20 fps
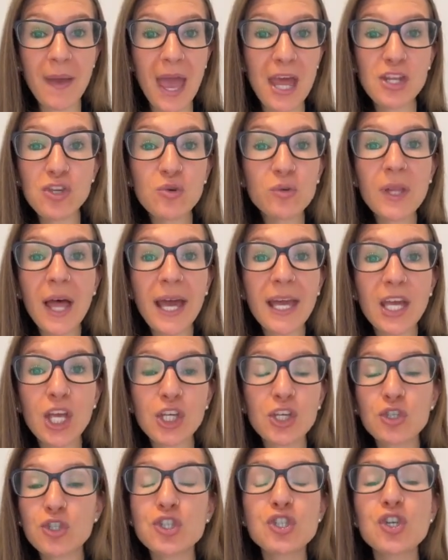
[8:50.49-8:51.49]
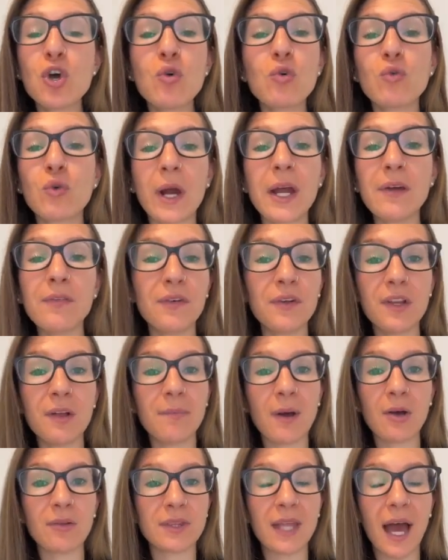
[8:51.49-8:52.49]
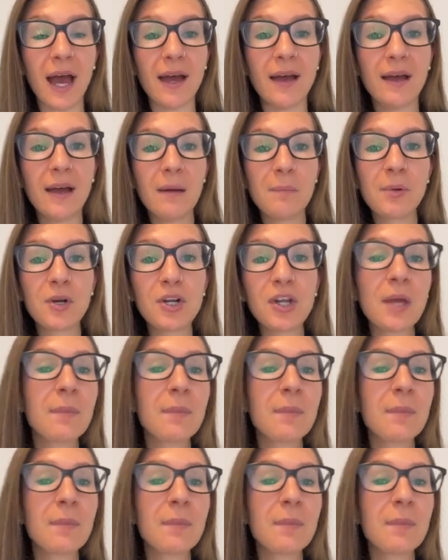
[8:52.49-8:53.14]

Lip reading: and you're so grateful about that, but